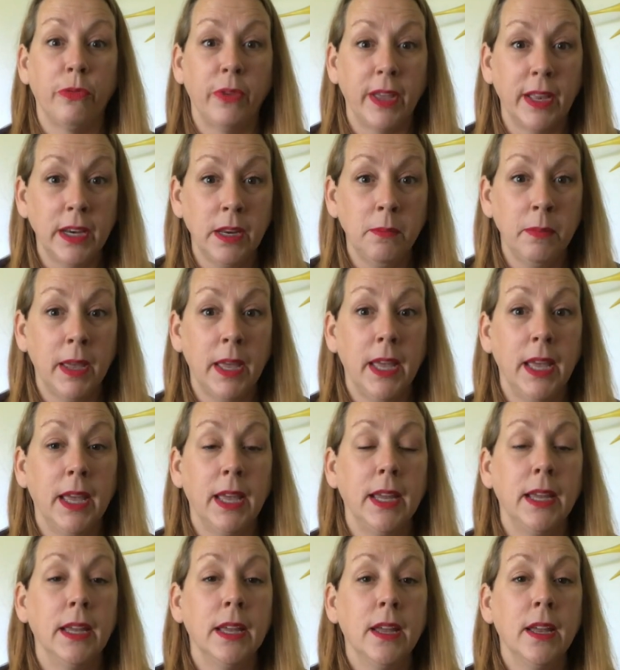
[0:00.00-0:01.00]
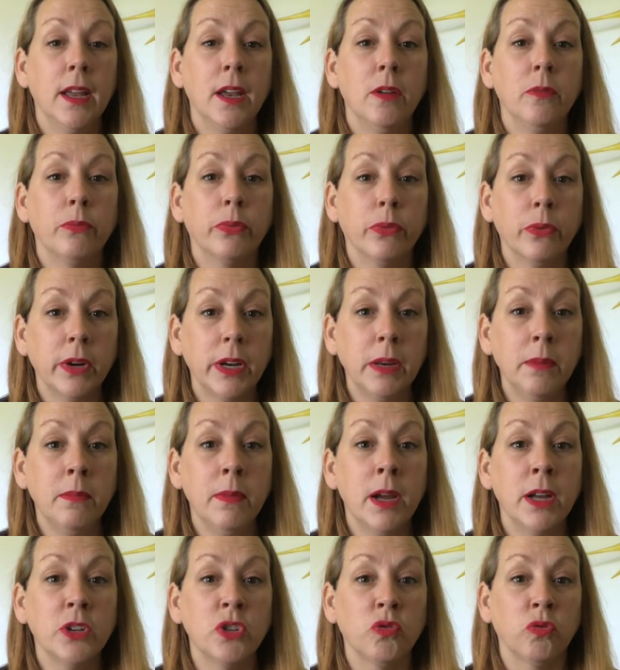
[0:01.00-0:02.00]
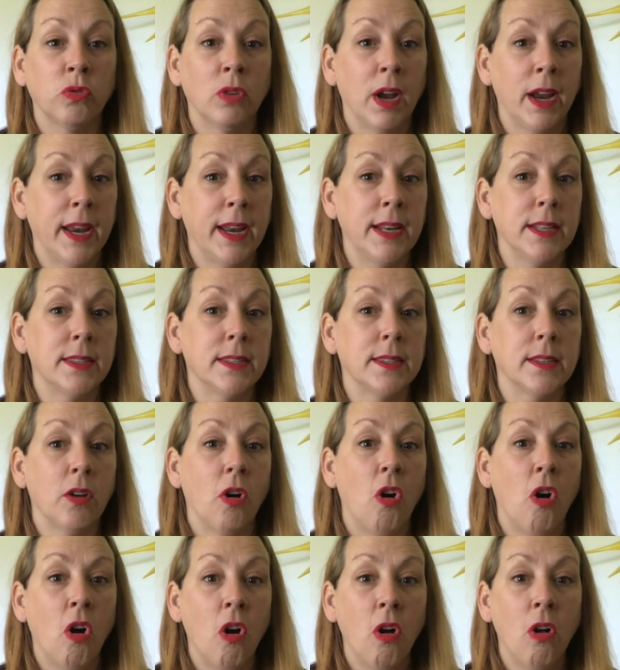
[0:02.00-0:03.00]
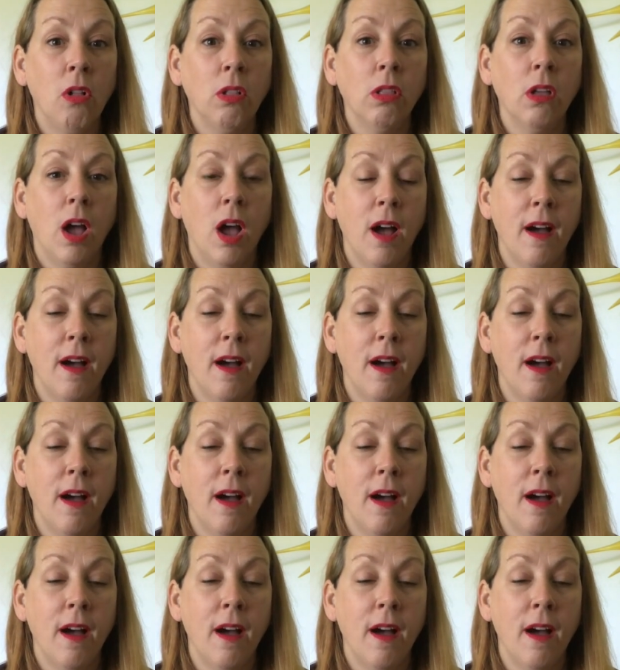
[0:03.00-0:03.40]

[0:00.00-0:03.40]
Fannie Mae pretty much writes all